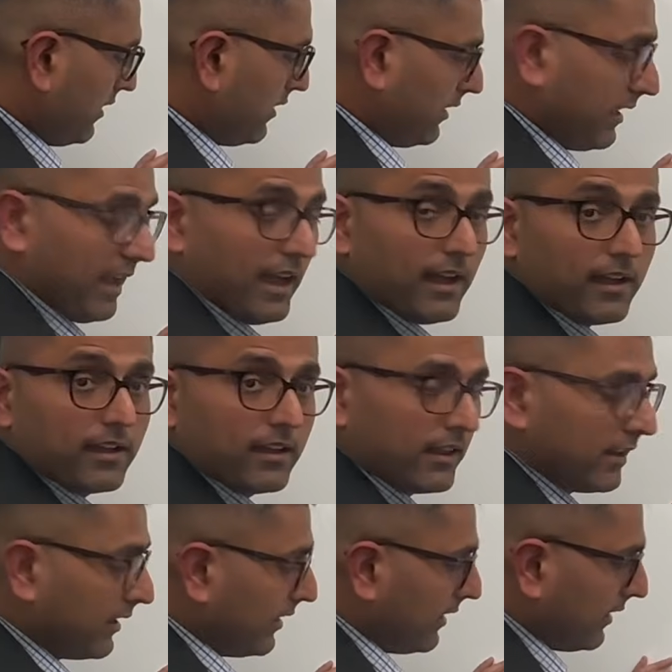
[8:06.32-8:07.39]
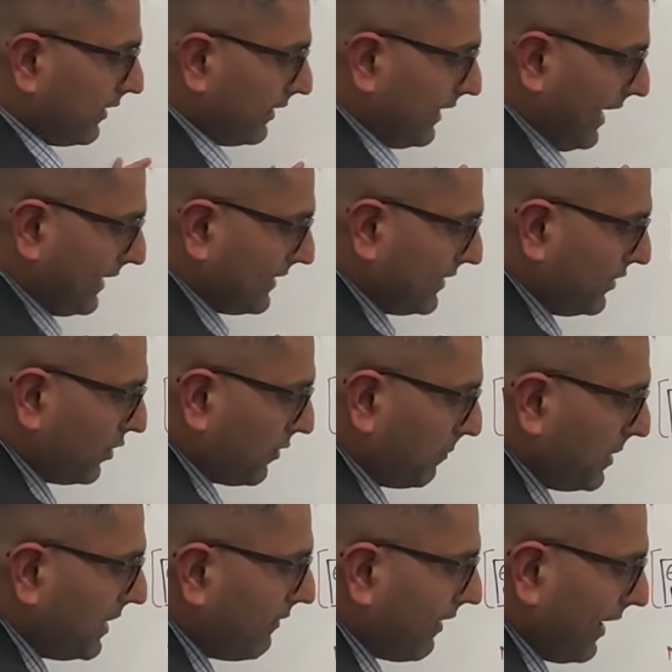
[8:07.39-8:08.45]
yeah, that's your
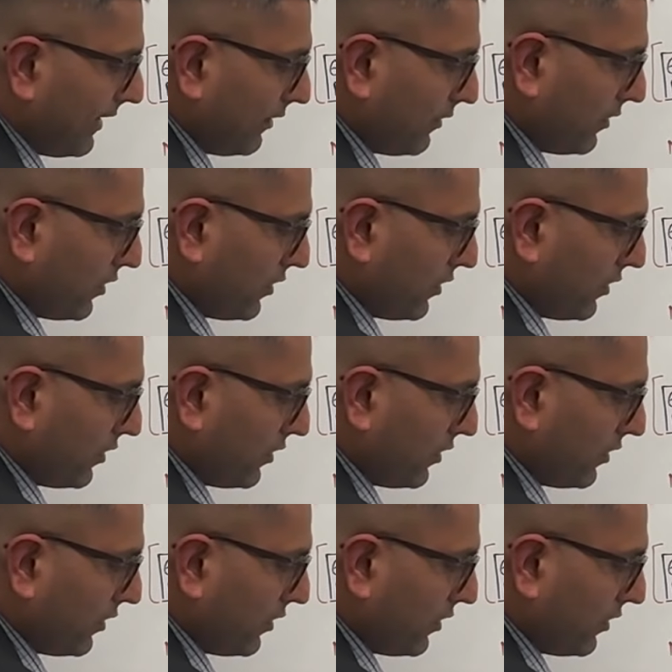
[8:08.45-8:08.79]
p-value.